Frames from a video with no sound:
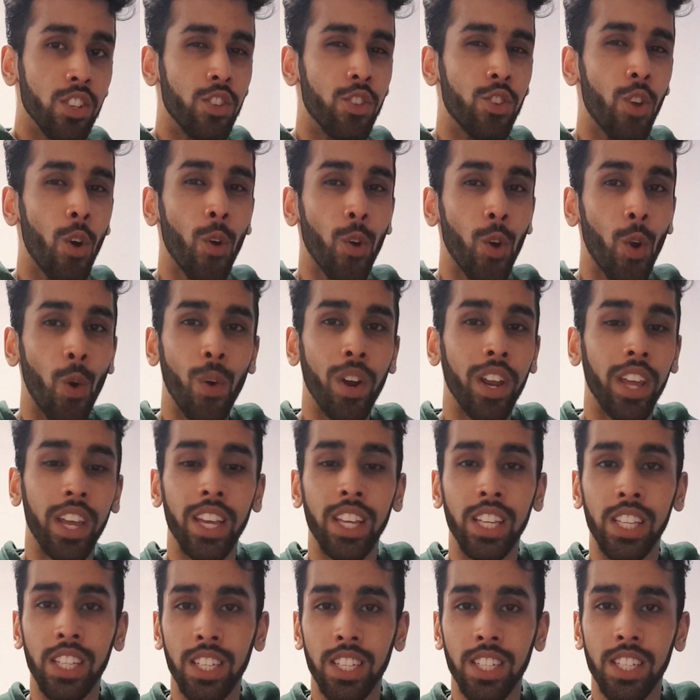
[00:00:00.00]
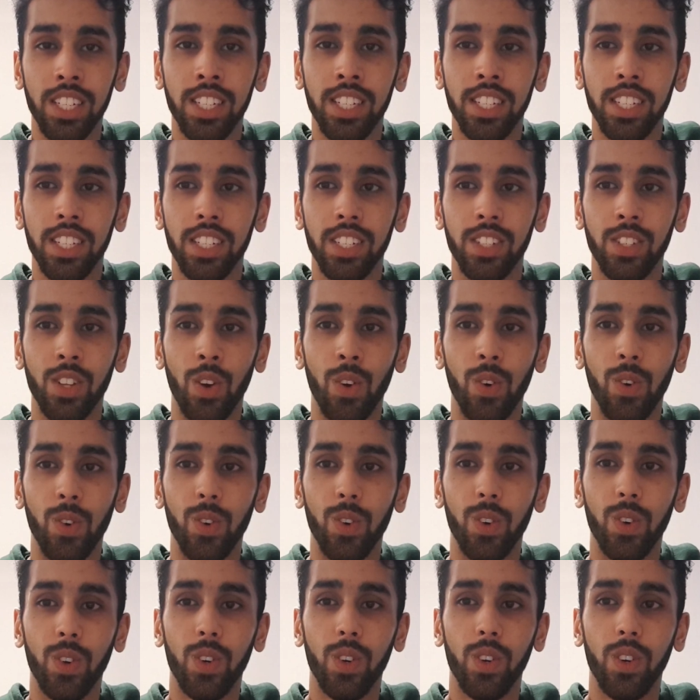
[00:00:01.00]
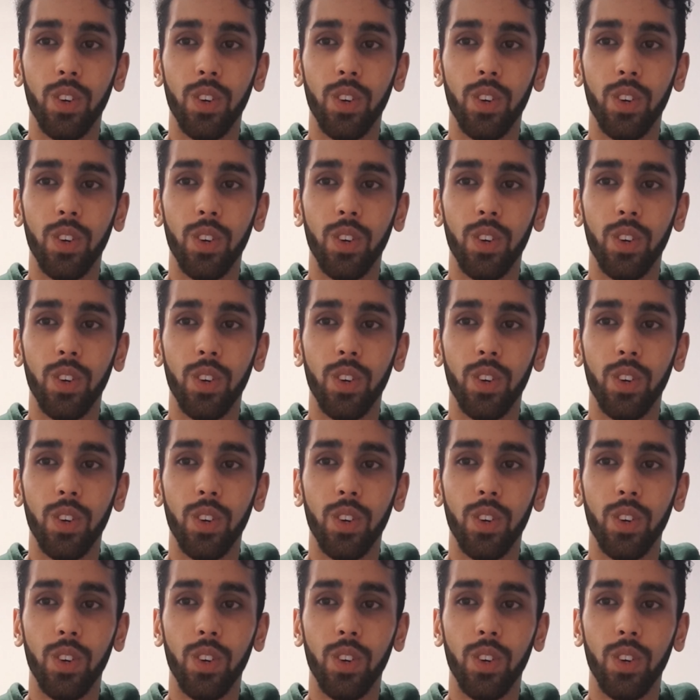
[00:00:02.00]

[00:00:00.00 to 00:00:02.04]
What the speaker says: don't know what it is. So